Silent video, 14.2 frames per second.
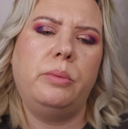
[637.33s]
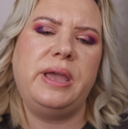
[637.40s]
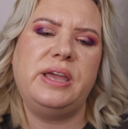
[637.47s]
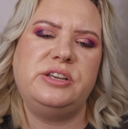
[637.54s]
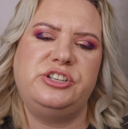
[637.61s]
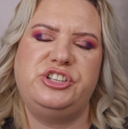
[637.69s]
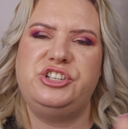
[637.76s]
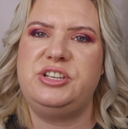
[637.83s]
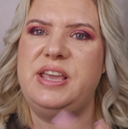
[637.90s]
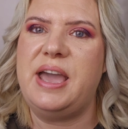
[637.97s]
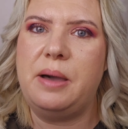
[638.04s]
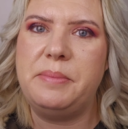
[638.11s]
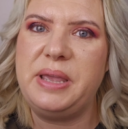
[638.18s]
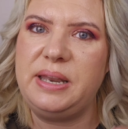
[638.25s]
which,
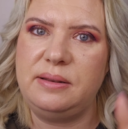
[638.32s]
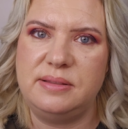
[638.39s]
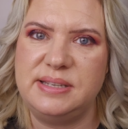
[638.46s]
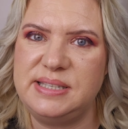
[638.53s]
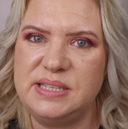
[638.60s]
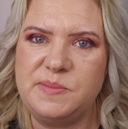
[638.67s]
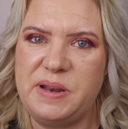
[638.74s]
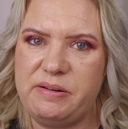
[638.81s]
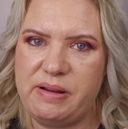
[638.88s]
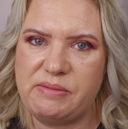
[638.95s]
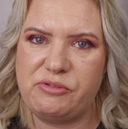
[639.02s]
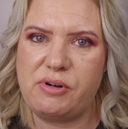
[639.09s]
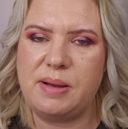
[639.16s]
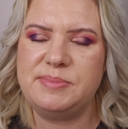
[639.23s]
yeah, I mean, this has been
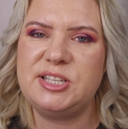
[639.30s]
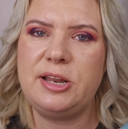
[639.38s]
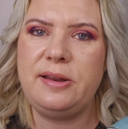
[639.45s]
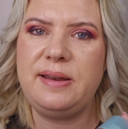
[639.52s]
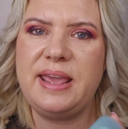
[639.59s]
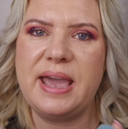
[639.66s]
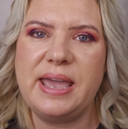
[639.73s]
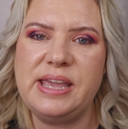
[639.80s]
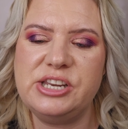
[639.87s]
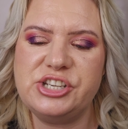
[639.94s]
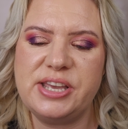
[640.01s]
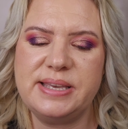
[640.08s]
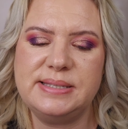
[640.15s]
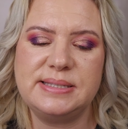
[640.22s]
around for absolutely
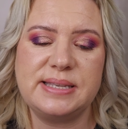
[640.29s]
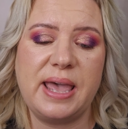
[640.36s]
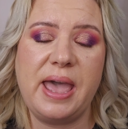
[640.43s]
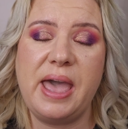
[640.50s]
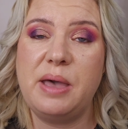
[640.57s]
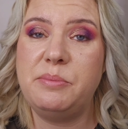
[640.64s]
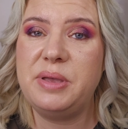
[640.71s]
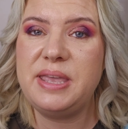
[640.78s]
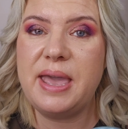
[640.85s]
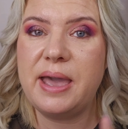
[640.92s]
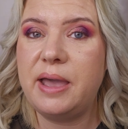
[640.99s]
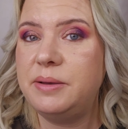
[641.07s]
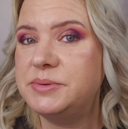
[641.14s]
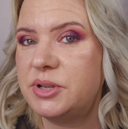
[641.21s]
ages. Uh, but
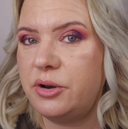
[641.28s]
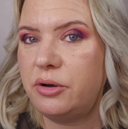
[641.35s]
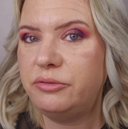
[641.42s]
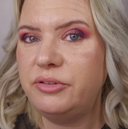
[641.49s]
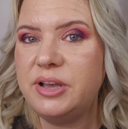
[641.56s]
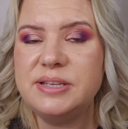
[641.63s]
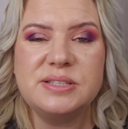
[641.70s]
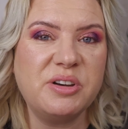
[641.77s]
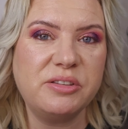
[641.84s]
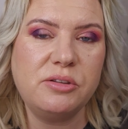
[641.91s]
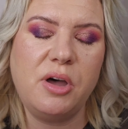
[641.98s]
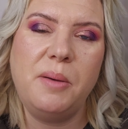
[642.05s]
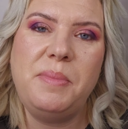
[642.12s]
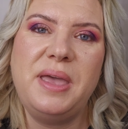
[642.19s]
yeah, it was on offer. So I
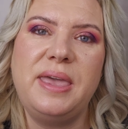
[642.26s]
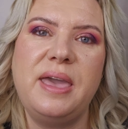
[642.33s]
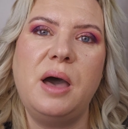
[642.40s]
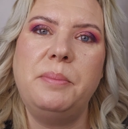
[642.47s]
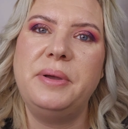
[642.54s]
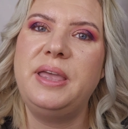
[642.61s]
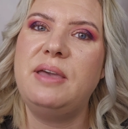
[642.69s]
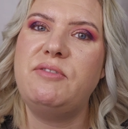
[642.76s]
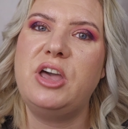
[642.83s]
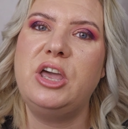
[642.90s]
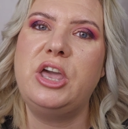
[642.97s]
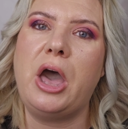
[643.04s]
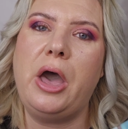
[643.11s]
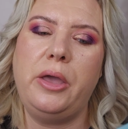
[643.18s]
thought I'd pick it up and give
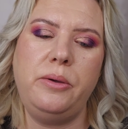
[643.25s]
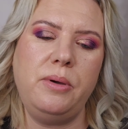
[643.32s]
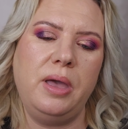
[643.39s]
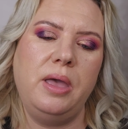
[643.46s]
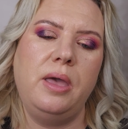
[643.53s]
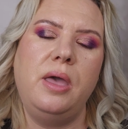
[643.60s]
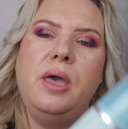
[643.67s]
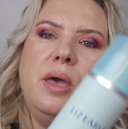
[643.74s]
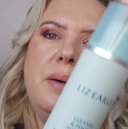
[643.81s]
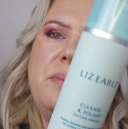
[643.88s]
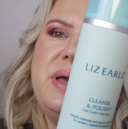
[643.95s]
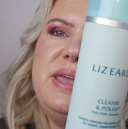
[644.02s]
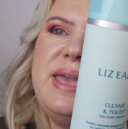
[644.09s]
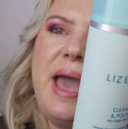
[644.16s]
it a go.
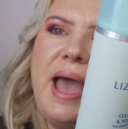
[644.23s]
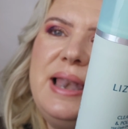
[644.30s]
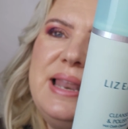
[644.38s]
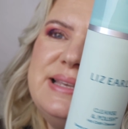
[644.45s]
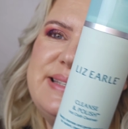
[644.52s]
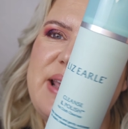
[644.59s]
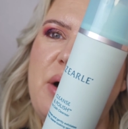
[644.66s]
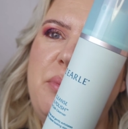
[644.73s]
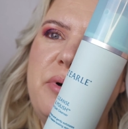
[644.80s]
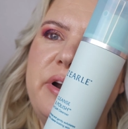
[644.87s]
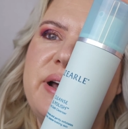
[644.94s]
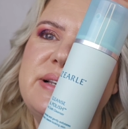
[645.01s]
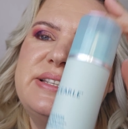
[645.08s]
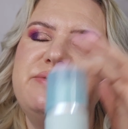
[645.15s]
But yeah, Liz Earle
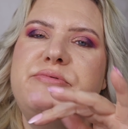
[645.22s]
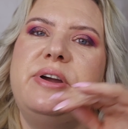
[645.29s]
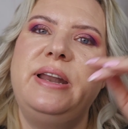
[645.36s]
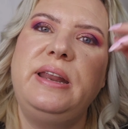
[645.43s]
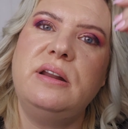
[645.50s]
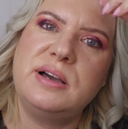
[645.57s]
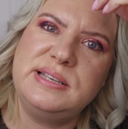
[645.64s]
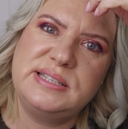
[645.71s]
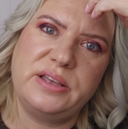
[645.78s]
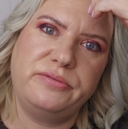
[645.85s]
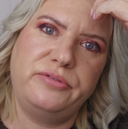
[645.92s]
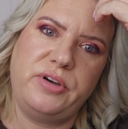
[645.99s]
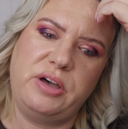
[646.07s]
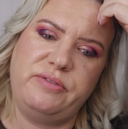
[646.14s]
products are really nice.
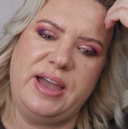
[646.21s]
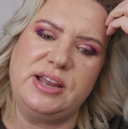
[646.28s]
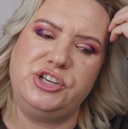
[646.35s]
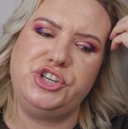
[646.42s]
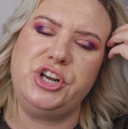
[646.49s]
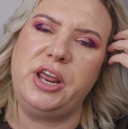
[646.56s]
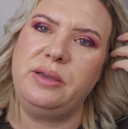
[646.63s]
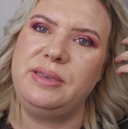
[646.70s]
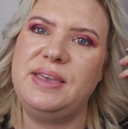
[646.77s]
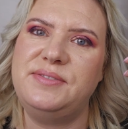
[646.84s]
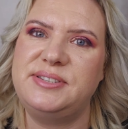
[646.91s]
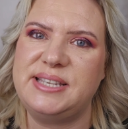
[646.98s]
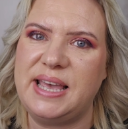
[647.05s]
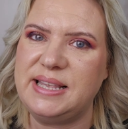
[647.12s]
I've, I've had, you know,
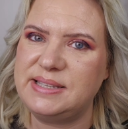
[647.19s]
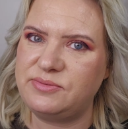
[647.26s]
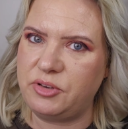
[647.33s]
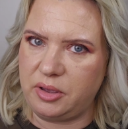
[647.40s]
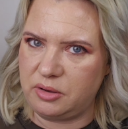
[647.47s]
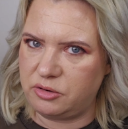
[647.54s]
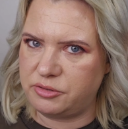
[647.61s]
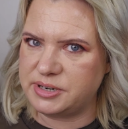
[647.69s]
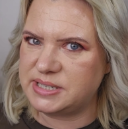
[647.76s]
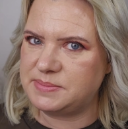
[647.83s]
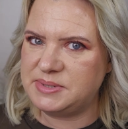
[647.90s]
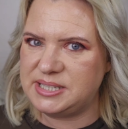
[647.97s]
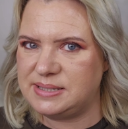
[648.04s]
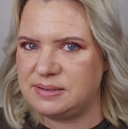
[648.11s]
gift sets for
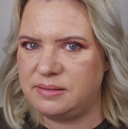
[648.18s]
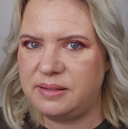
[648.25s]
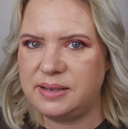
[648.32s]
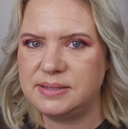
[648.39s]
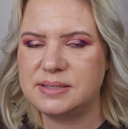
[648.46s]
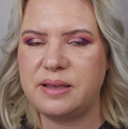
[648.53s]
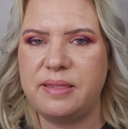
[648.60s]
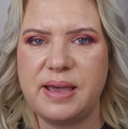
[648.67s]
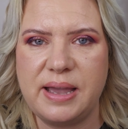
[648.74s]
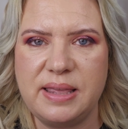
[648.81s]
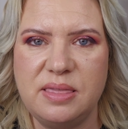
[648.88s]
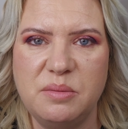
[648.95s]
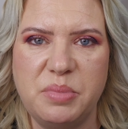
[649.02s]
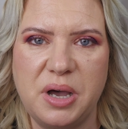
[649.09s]
Christmases and things like
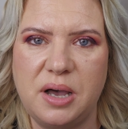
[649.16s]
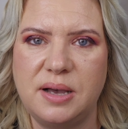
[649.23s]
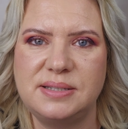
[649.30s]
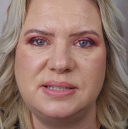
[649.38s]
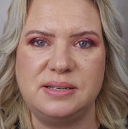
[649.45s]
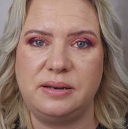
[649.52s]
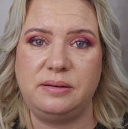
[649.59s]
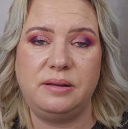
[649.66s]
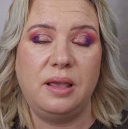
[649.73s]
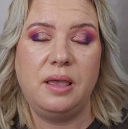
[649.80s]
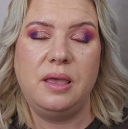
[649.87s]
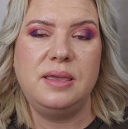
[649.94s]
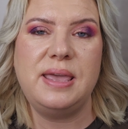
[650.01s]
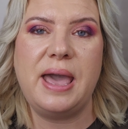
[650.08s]
that in the past. And
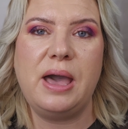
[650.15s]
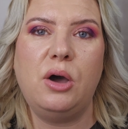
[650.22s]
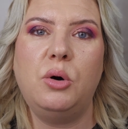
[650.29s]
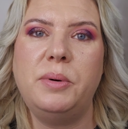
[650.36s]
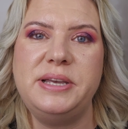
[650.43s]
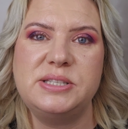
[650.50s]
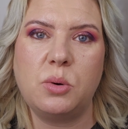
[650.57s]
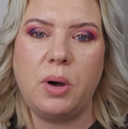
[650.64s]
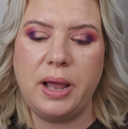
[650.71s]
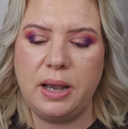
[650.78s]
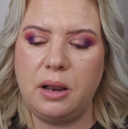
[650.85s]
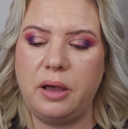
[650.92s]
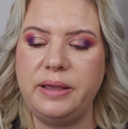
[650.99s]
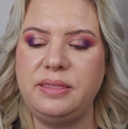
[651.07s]
yeah, always
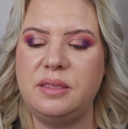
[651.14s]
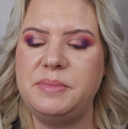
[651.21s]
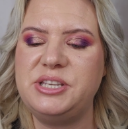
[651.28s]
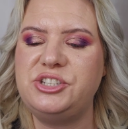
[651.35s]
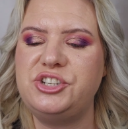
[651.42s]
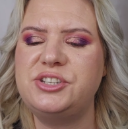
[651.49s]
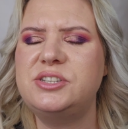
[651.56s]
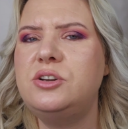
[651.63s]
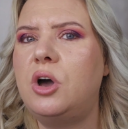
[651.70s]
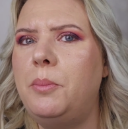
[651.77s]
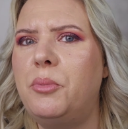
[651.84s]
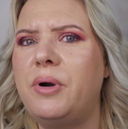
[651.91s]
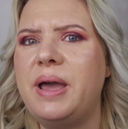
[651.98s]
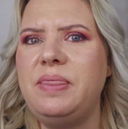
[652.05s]
quite like them. It's just
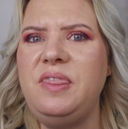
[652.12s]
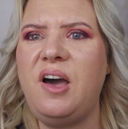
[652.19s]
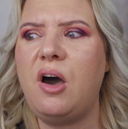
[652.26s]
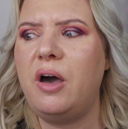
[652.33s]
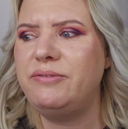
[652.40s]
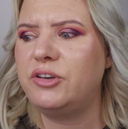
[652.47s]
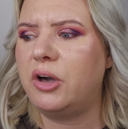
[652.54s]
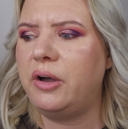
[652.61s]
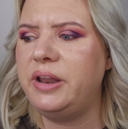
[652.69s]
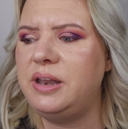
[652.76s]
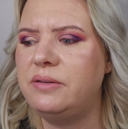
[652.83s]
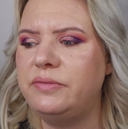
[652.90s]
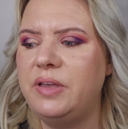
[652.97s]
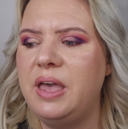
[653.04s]
not a brand that I've
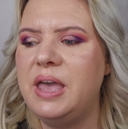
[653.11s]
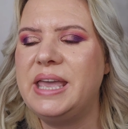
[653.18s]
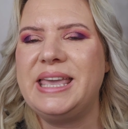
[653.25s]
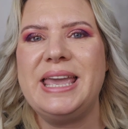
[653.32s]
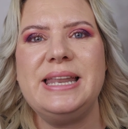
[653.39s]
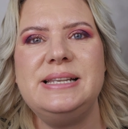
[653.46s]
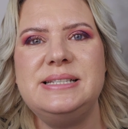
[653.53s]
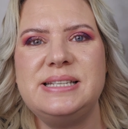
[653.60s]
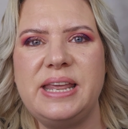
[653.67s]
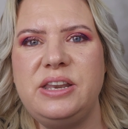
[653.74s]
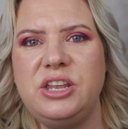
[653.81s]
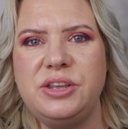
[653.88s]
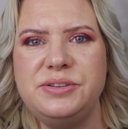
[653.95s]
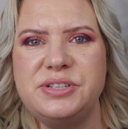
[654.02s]
kind of
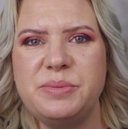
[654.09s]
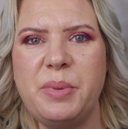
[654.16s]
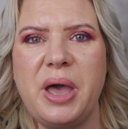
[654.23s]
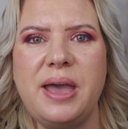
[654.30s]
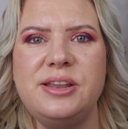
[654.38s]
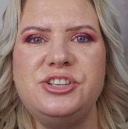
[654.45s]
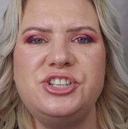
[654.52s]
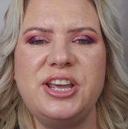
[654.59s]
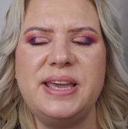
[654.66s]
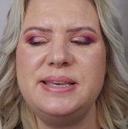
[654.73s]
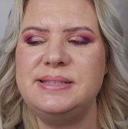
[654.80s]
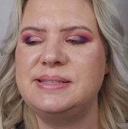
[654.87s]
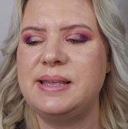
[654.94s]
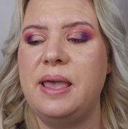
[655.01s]
continued to
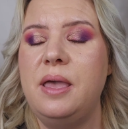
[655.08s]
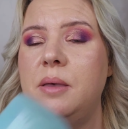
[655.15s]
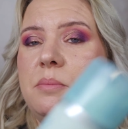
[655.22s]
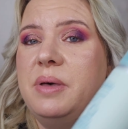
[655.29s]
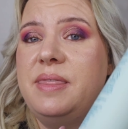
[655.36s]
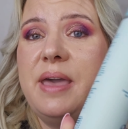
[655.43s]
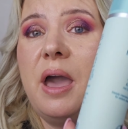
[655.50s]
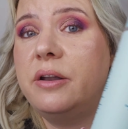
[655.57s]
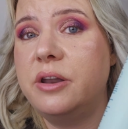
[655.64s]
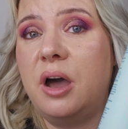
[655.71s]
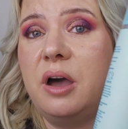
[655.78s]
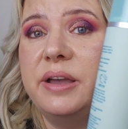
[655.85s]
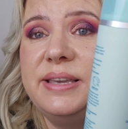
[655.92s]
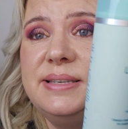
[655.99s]
purchase, but they are
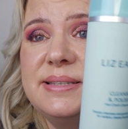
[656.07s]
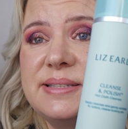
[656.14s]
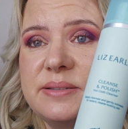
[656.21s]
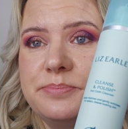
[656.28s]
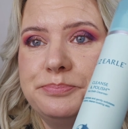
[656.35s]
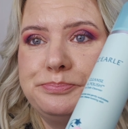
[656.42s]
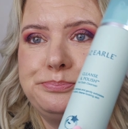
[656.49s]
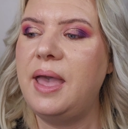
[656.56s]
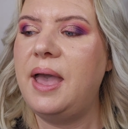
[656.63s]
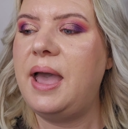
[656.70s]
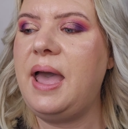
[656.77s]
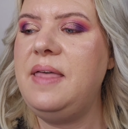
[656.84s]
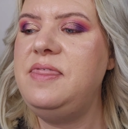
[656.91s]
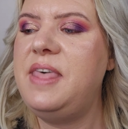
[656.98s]
nice.
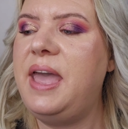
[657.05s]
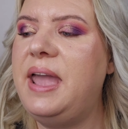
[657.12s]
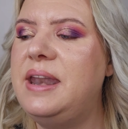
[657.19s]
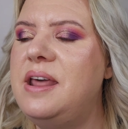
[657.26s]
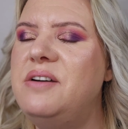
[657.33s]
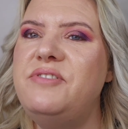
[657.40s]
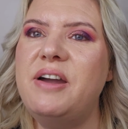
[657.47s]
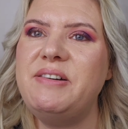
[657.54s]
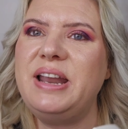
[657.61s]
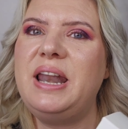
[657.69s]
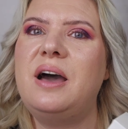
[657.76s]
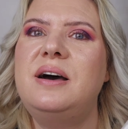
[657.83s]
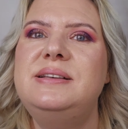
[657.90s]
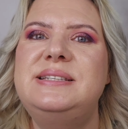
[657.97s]
And then
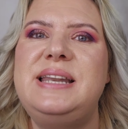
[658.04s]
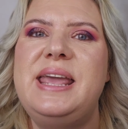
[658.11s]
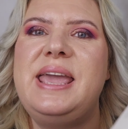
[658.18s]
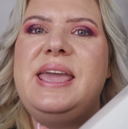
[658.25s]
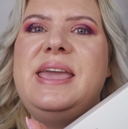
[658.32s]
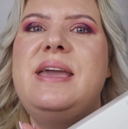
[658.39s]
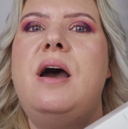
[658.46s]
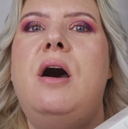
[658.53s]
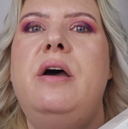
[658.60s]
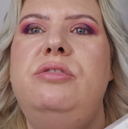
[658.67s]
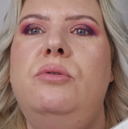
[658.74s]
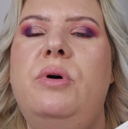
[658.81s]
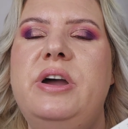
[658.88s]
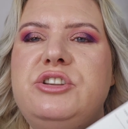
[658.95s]
very lastly,
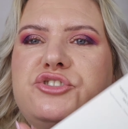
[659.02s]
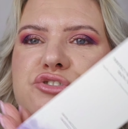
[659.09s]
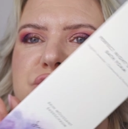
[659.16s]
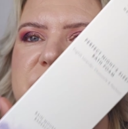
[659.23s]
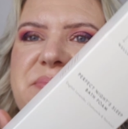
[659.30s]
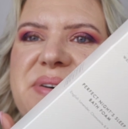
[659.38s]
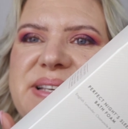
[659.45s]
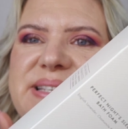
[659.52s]
I thought I'd treat